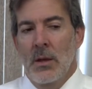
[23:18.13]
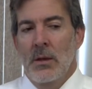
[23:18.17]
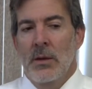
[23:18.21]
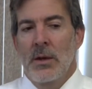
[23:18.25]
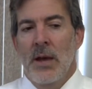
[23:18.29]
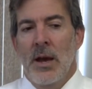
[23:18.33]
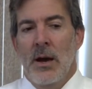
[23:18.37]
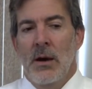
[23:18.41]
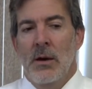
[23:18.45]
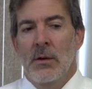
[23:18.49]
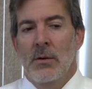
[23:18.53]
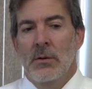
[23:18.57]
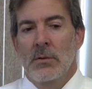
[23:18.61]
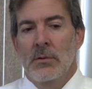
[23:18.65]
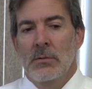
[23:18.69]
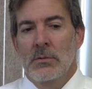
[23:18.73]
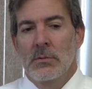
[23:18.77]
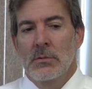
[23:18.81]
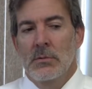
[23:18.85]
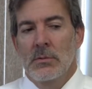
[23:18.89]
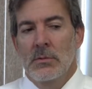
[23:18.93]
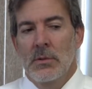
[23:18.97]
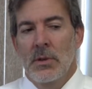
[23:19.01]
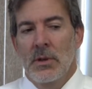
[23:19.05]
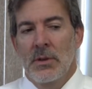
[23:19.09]
Now,
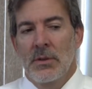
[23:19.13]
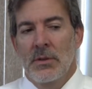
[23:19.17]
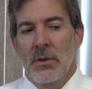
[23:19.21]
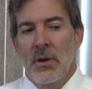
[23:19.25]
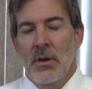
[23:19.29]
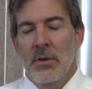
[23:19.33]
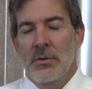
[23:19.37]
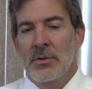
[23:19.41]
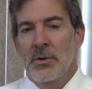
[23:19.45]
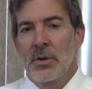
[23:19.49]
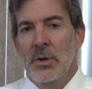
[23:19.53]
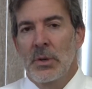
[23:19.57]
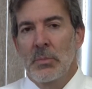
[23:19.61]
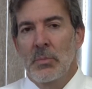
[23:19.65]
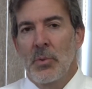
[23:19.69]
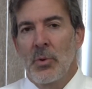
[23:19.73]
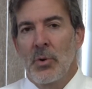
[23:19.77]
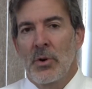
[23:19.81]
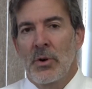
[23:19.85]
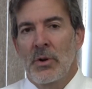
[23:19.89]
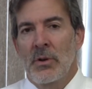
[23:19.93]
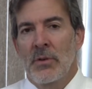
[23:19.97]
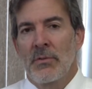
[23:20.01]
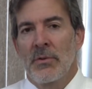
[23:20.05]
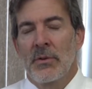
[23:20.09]
it's also
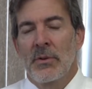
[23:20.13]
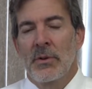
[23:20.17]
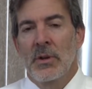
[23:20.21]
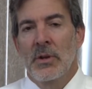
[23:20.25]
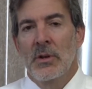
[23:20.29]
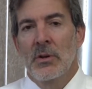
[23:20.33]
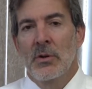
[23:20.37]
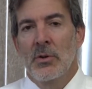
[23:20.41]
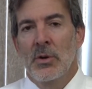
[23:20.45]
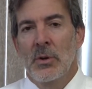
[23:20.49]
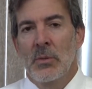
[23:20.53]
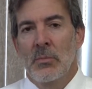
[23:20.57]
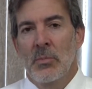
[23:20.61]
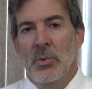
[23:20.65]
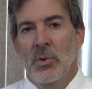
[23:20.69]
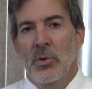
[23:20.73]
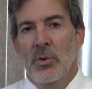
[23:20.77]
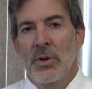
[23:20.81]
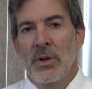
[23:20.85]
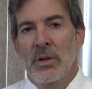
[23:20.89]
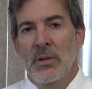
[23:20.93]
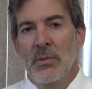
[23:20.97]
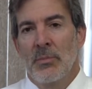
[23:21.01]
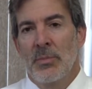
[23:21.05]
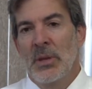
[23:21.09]
important for the new
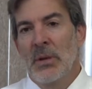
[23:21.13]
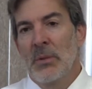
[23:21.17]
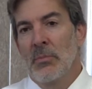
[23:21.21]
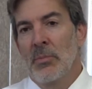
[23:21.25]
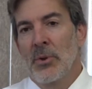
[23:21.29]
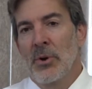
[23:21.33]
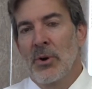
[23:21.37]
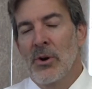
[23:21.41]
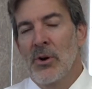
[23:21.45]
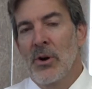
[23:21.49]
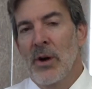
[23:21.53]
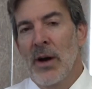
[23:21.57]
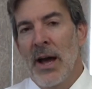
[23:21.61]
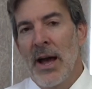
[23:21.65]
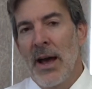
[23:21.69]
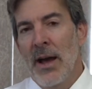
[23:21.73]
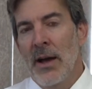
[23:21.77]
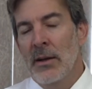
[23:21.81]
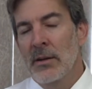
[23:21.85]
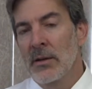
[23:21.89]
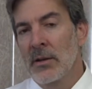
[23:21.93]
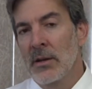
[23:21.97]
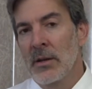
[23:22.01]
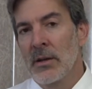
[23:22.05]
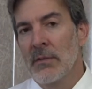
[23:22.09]
employee to be
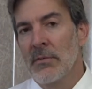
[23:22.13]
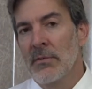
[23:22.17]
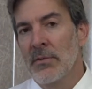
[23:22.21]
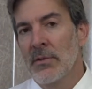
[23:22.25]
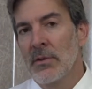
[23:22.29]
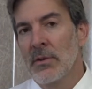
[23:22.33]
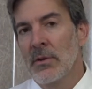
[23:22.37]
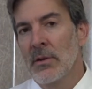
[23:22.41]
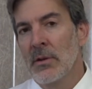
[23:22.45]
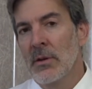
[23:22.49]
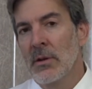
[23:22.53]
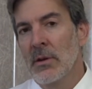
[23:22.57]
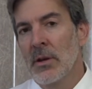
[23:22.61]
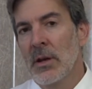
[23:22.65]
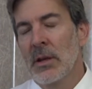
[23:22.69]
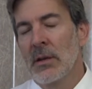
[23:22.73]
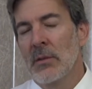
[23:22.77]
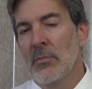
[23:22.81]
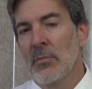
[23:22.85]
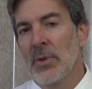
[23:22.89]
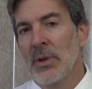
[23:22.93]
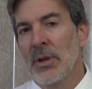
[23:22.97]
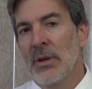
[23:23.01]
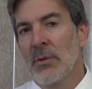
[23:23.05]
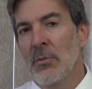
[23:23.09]
proactive
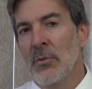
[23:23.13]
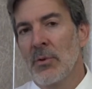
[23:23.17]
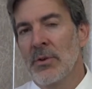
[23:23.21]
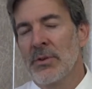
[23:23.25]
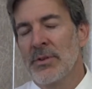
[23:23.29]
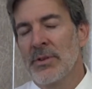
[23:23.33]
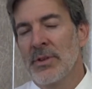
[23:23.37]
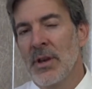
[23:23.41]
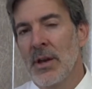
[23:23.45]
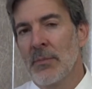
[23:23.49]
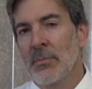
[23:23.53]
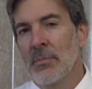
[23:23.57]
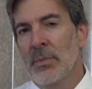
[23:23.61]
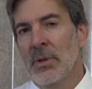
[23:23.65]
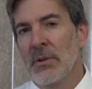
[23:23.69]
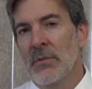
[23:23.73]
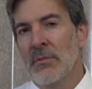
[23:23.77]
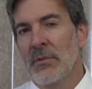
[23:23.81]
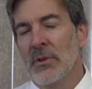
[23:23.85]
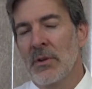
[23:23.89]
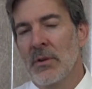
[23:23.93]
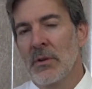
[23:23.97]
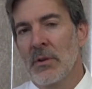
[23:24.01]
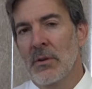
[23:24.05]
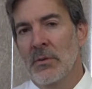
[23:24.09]
and be
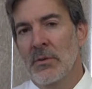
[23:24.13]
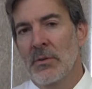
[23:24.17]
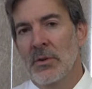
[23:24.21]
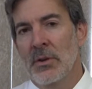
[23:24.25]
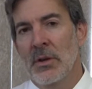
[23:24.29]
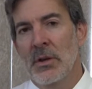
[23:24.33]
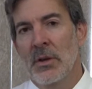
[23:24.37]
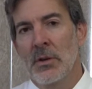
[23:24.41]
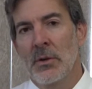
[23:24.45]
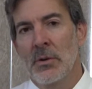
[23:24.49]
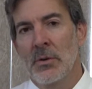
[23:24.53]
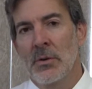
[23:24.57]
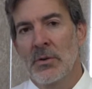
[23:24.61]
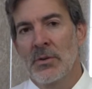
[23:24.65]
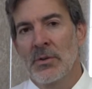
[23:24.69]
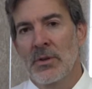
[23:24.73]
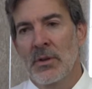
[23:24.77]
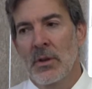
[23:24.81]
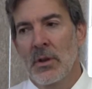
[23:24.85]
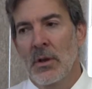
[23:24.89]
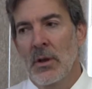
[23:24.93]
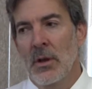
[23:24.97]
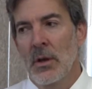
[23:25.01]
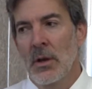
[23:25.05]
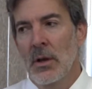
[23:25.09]
receptive to those cues.
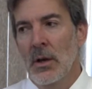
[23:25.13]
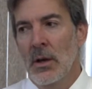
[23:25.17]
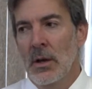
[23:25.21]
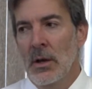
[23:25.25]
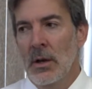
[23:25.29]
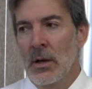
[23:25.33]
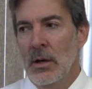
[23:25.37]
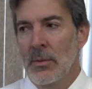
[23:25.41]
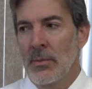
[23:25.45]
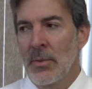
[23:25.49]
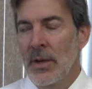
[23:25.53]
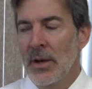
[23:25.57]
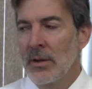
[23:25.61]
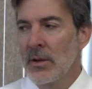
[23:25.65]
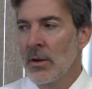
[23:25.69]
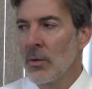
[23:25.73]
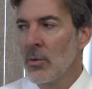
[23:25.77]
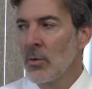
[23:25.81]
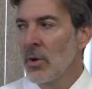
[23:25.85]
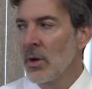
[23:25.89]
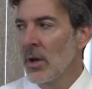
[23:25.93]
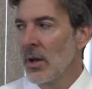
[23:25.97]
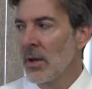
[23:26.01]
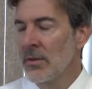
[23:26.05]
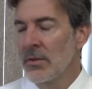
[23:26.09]
I know
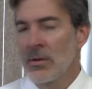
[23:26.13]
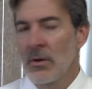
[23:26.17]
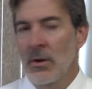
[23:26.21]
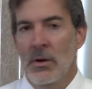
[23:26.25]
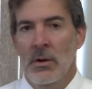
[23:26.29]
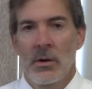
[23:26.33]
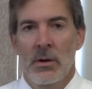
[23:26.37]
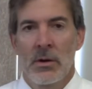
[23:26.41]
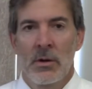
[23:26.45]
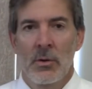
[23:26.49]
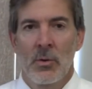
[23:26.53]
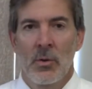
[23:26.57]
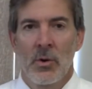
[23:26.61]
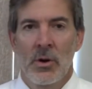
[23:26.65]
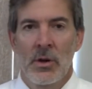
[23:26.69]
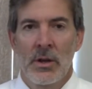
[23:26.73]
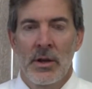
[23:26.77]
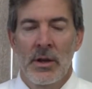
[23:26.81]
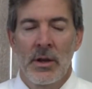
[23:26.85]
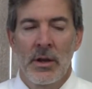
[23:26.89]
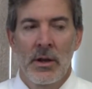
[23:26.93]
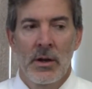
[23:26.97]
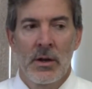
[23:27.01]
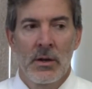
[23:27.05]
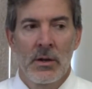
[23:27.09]
when I started to work
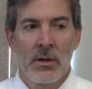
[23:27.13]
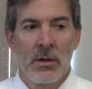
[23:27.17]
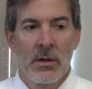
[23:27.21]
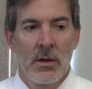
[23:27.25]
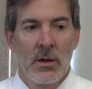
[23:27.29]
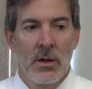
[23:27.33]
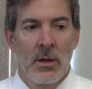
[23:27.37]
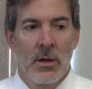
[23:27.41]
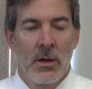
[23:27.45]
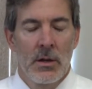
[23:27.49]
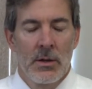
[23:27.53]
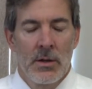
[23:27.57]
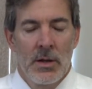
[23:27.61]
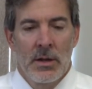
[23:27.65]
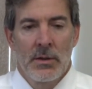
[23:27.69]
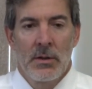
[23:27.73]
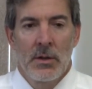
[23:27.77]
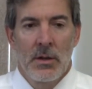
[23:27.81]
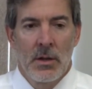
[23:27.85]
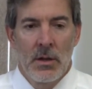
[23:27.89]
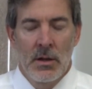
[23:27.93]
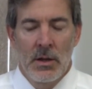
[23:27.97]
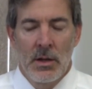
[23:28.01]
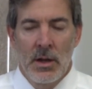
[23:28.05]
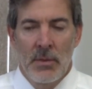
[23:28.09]
here,
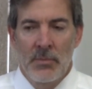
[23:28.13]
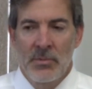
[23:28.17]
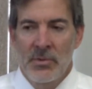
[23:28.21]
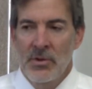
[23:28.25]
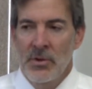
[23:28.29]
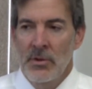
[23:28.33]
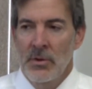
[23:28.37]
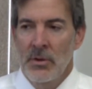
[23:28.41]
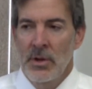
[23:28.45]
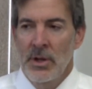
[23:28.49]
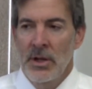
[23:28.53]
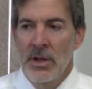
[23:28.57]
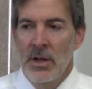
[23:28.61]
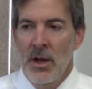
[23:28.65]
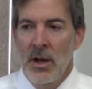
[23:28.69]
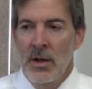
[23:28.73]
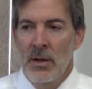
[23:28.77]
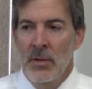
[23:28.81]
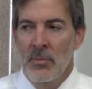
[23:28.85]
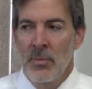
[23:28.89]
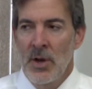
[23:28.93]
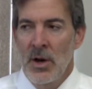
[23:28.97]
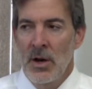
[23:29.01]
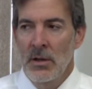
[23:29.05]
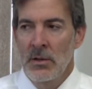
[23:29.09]
and I'm certainly not
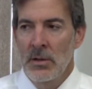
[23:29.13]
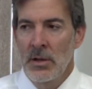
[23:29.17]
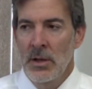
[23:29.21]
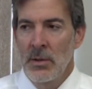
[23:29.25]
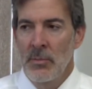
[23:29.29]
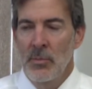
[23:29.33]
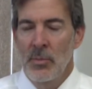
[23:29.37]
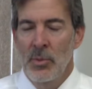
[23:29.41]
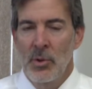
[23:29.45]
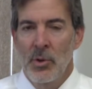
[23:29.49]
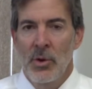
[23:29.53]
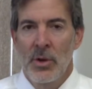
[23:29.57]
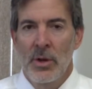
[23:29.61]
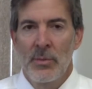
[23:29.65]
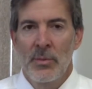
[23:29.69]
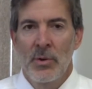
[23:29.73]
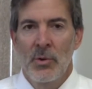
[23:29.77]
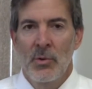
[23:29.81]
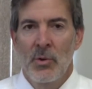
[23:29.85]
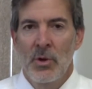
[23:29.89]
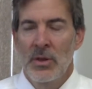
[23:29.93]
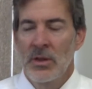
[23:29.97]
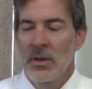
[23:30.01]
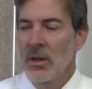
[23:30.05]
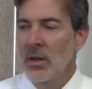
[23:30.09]
a model employee,
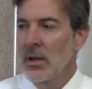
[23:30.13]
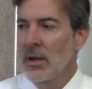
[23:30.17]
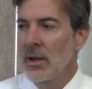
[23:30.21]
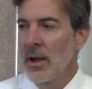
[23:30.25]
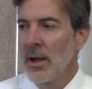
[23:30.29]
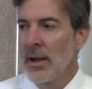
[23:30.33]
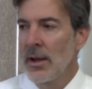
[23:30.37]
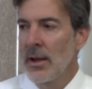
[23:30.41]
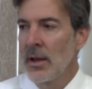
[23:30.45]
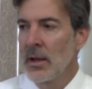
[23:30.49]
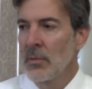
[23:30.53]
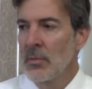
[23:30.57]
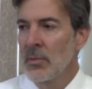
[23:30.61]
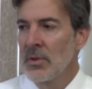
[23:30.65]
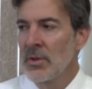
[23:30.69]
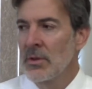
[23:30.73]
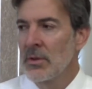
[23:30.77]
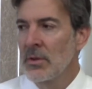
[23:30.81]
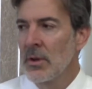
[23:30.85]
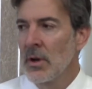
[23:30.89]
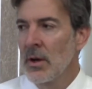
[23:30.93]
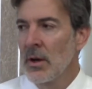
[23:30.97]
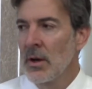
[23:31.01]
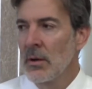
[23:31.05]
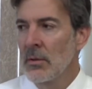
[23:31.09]
but one thing I am
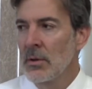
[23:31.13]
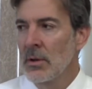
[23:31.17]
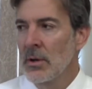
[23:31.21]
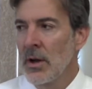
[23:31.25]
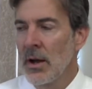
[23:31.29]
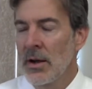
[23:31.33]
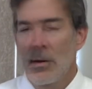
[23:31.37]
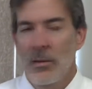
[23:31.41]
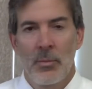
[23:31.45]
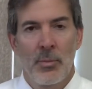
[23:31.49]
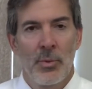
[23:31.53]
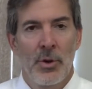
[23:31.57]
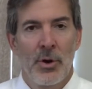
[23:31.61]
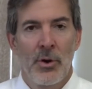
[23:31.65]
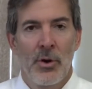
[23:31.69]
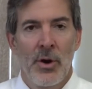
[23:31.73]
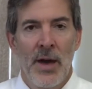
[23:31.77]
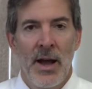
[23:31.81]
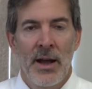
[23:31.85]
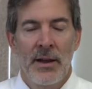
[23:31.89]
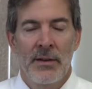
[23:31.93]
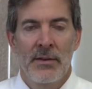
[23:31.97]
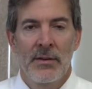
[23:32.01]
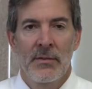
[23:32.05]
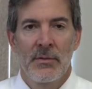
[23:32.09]
is kind of
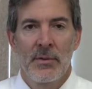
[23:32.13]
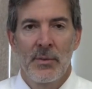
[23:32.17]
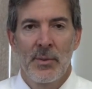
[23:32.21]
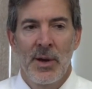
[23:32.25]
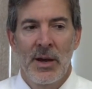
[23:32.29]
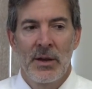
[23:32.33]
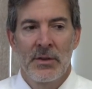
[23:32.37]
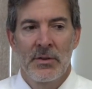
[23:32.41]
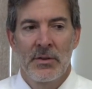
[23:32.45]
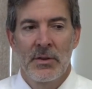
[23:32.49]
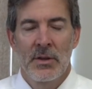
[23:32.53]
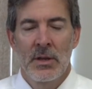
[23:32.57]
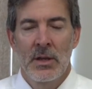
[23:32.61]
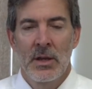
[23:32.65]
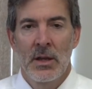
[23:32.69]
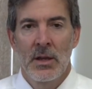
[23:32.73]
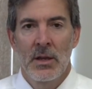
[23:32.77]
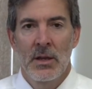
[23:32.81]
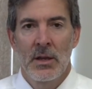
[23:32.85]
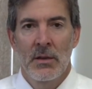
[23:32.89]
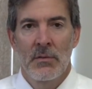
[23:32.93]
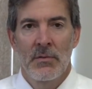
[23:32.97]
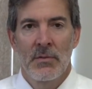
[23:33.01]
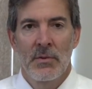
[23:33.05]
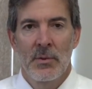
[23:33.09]
proactive about
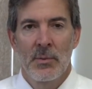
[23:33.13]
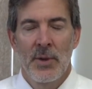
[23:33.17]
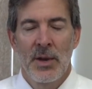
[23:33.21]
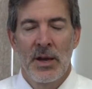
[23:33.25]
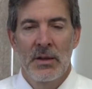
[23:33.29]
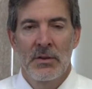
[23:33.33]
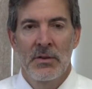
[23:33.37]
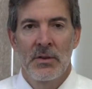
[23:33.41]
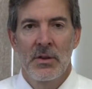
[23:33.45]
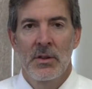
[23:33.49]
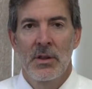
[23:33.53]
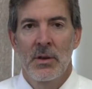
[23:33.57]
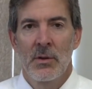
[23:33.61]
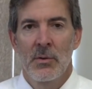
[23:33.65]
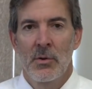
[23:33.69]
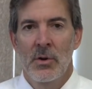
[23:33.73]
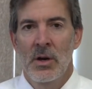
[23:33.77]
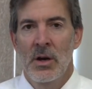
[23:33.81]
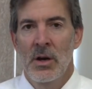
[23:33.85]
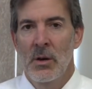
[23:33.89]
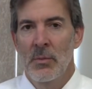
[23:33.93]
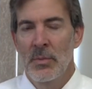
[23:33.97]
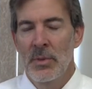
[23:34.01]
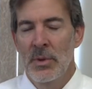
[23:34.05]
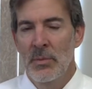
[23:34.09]
seeking information that will
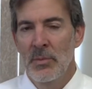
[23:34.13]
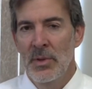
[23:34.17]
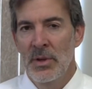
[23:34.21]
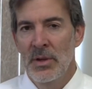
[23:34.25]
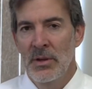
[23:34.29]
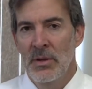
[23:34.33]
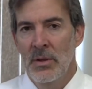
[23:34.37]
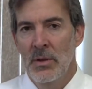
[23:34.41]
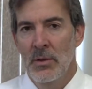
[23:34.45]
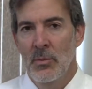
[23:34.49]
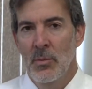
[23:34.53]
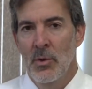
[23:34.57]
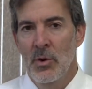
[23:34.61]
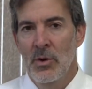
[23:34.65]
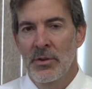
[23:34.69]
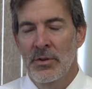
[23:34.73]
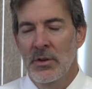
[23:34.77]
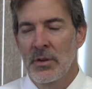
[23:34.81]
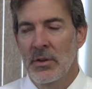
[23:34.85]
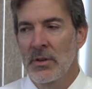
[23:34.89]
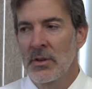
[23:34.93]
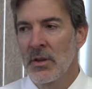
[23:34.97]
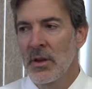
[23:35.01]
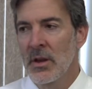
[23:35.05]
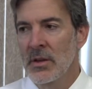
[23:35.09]
help me be more
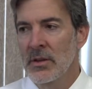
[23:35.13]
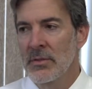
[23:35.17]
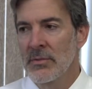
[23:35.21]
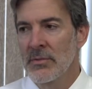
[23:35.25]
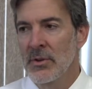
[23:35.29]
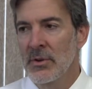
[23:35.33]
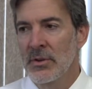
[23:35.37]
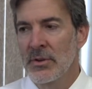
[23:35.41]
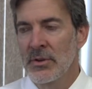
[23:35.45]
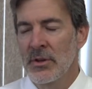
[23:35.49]
successful.